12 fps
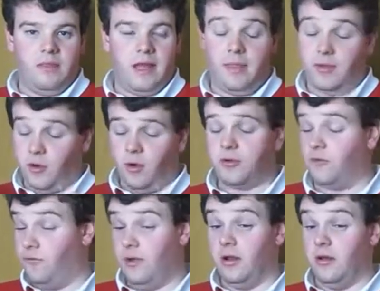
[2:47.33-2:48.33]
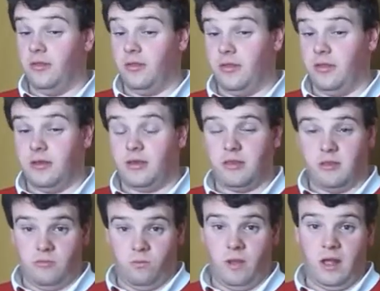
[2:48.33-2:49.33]
and the Doctor realises it
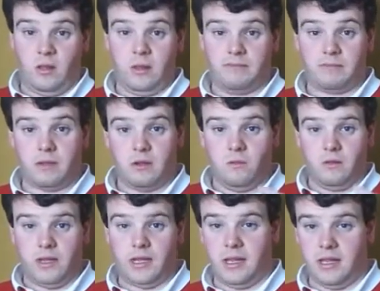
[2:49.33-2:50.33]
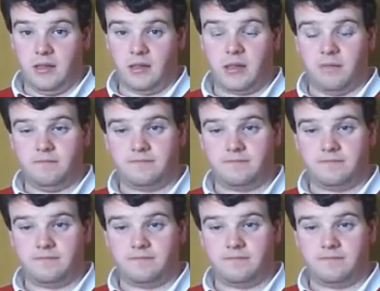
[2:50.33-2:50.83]
as well, which is